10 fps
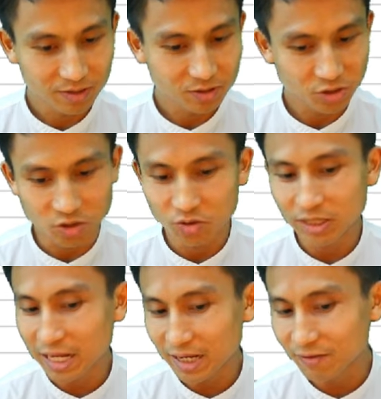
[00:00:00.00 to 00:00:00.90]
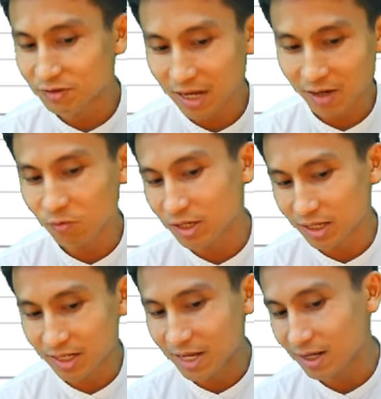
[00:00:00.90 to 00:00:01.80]
So negative sign, we
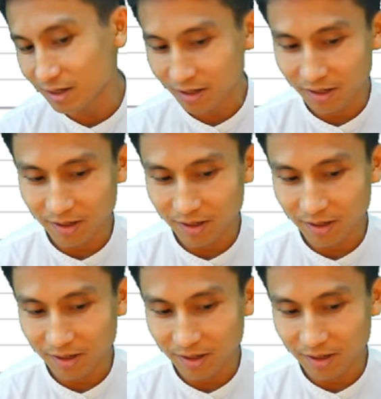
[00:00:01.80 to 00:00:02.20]
get it.